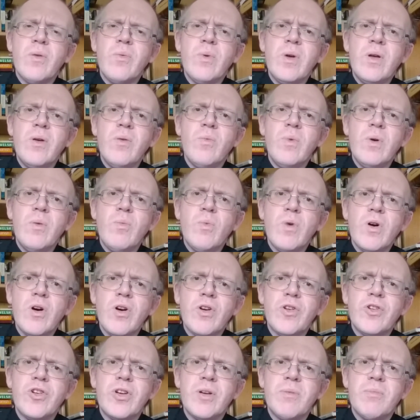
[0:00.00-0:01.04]
we
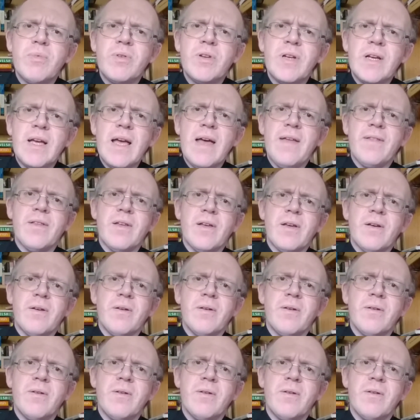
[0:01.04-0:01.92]
worship together.